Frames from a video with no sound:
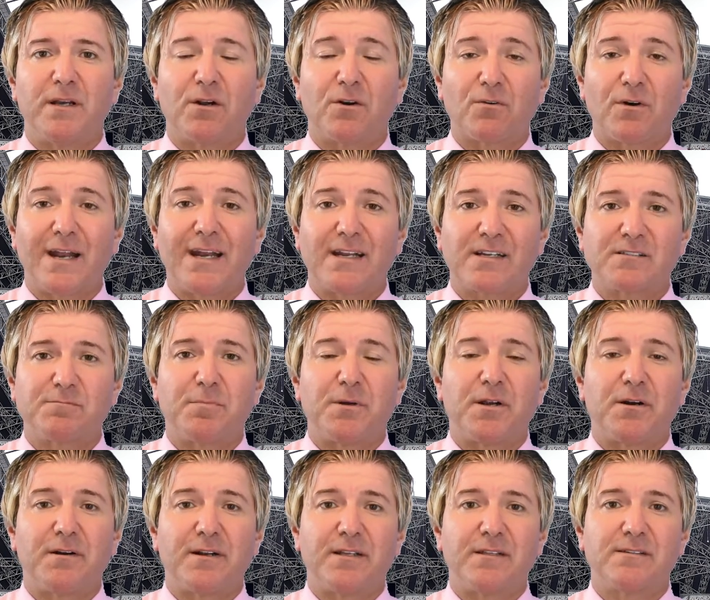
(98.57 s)
a great
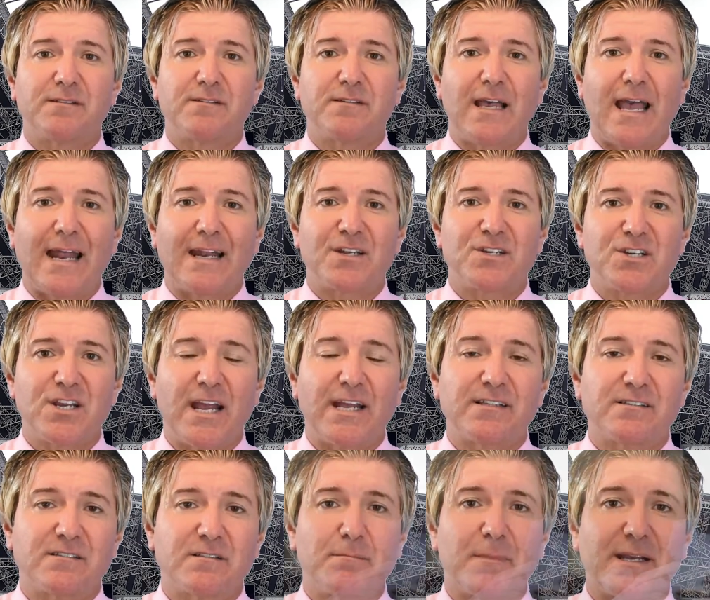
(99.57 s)
experience and a
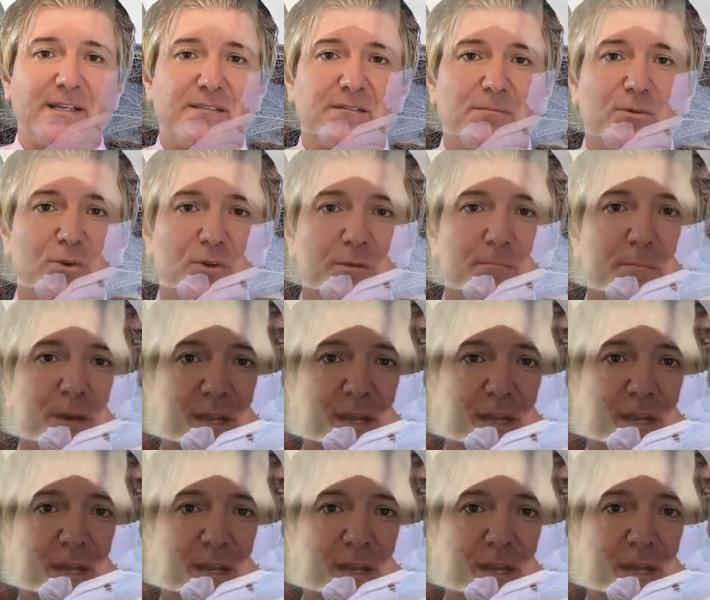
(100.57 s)
chance to make some good